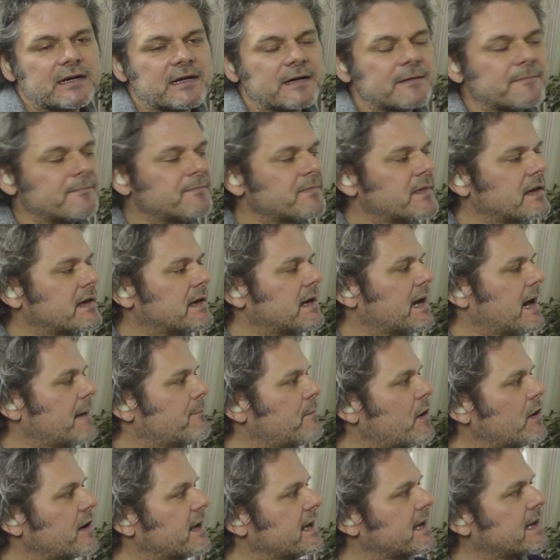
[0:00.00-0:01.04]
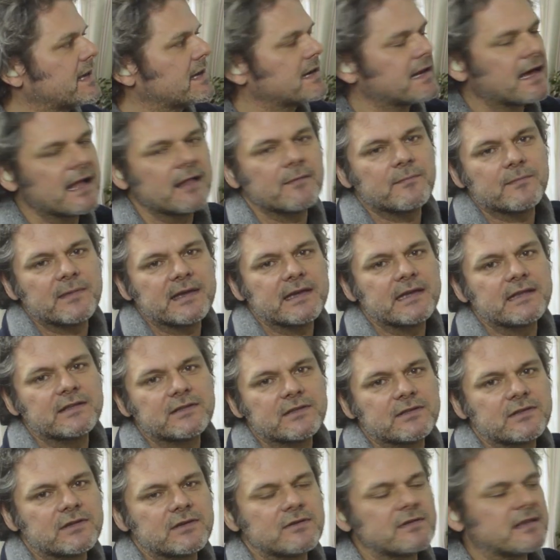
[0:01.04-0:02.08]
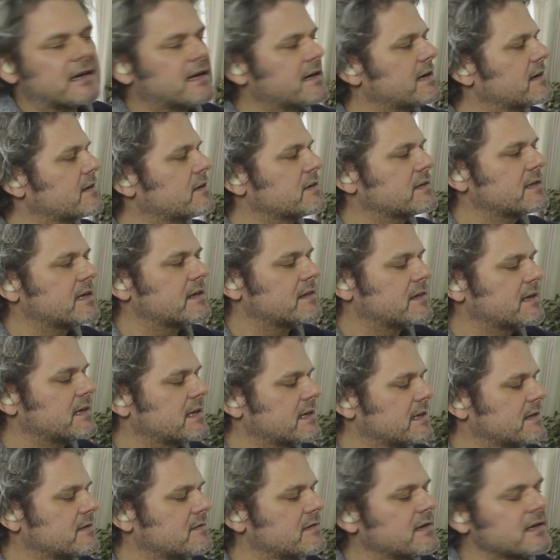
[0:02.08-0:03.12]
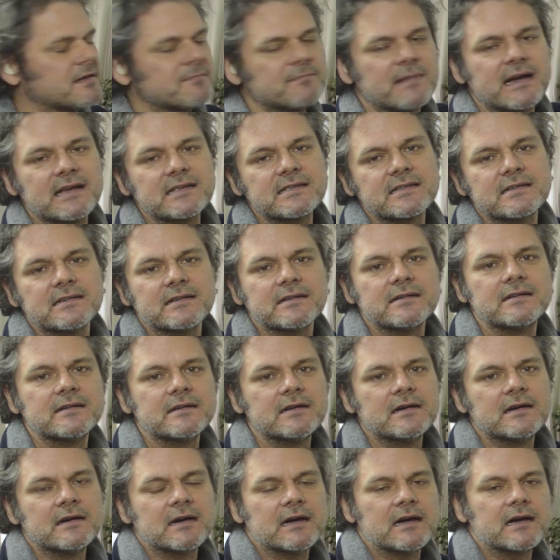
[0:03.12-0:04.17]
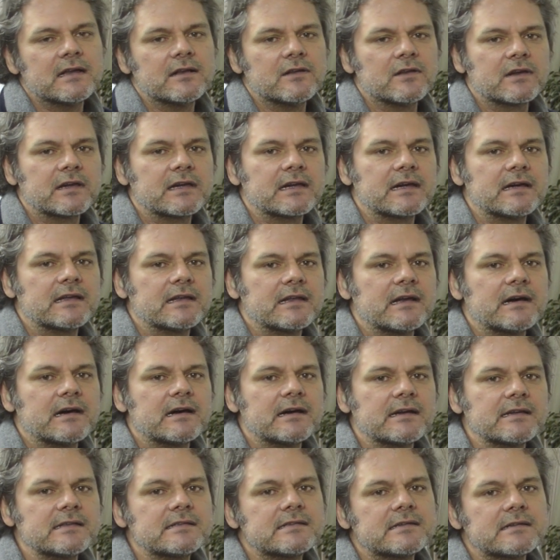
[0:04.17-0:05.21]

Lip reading: And Monet can help me do that, because I think he's really a master at looking at light.